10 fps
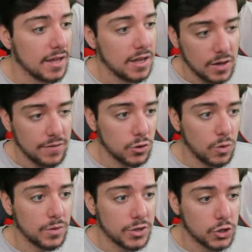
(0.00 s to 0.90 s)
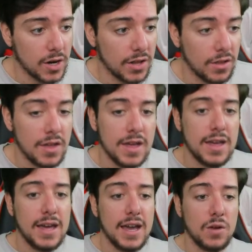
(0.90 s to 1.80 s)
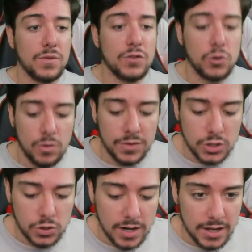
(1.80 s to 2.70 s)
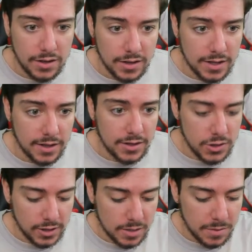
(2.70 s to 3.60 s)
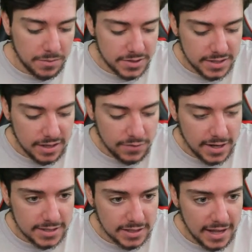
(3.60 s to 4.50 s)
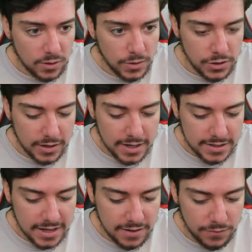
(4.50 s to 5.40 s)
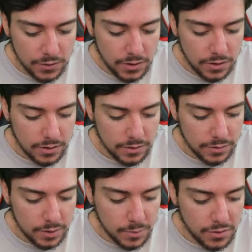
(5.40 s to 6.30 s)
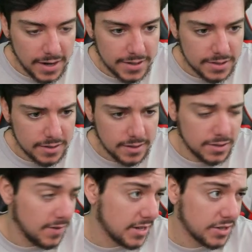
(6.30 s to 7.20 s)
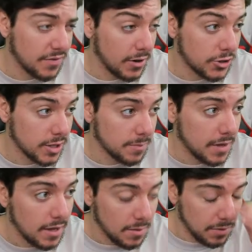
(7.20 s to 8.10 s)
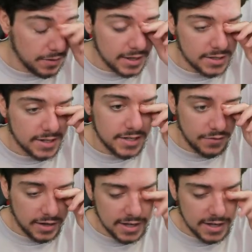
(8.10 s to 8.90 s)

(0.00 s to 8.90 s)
if you do it with the trial. And if you do it with the trial, you're going to be able to see if you guys like what you guys get for the price. It is actually very cheap, but you guys are going to see if you